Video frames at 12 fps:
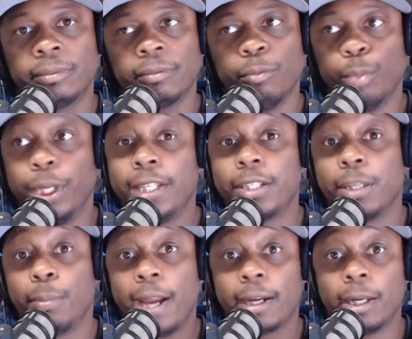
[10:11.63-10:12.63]
But he's the
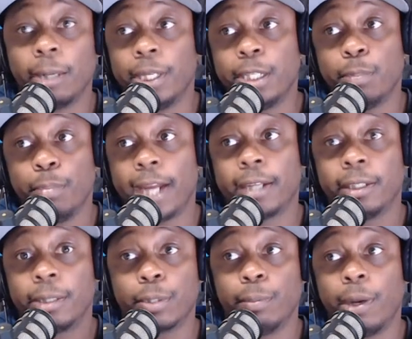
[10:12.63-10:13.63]
backup. He's backing
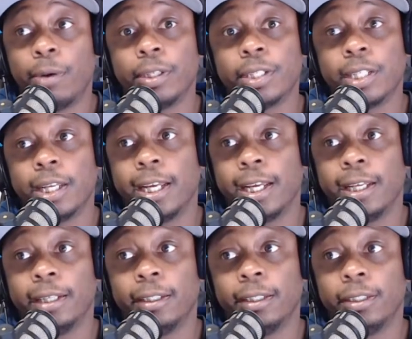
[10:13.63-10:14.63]
up Sabonis.
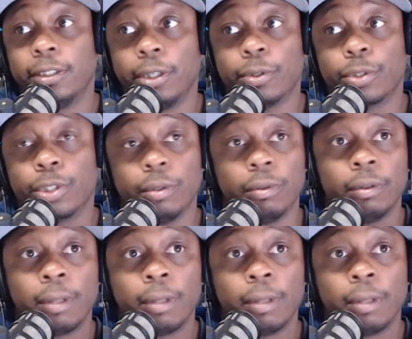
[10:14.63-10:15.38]
And, you know, so